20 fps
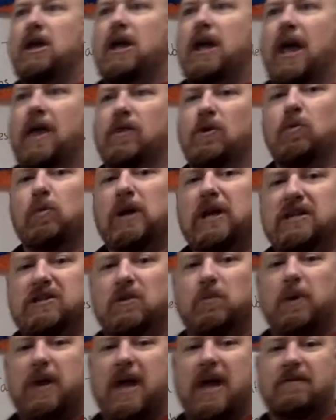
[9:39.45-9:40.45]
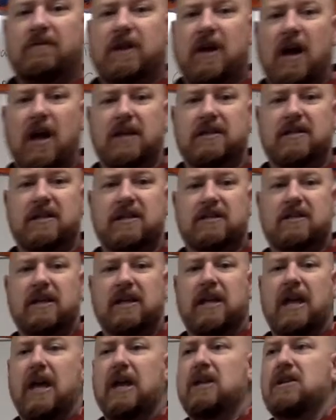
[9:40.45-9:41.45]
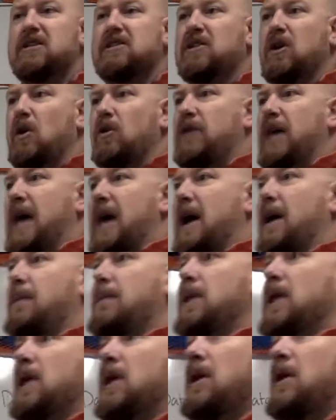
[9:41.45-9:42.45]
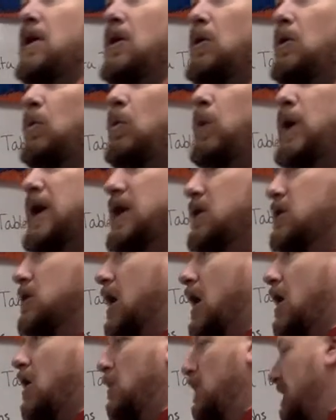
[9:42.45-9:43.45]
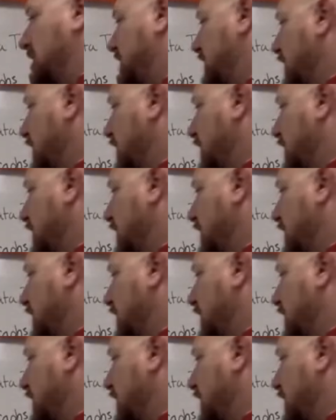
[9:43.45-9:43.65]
And the reason we have constants, again, is so that we know if